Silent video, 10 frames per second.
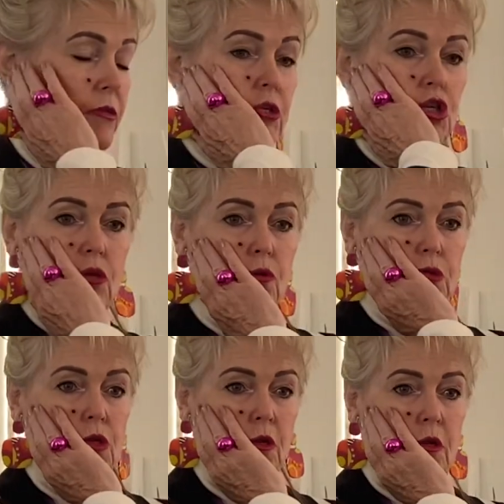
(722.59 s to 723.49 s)
And then she
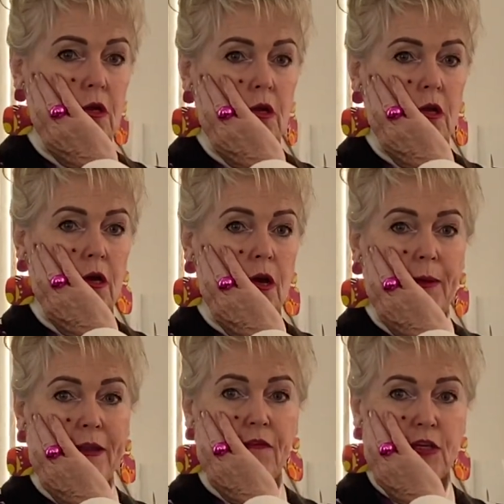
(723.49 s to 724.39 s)
thought, I
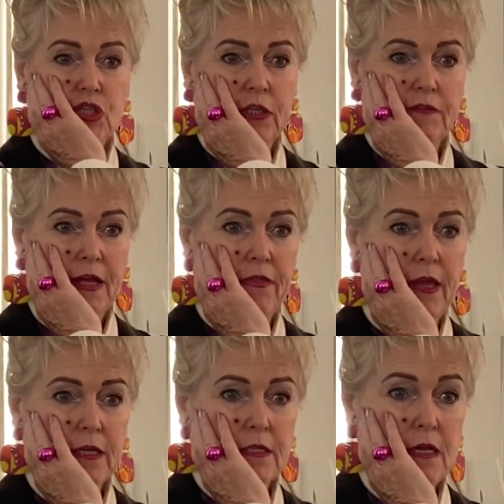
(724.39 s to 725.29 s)
wonder if I should have done
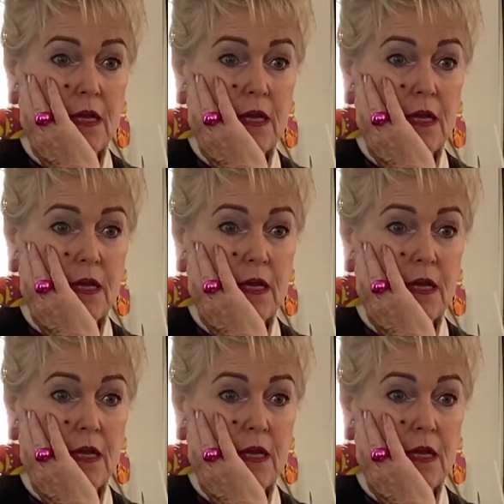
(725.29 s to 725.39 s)
that.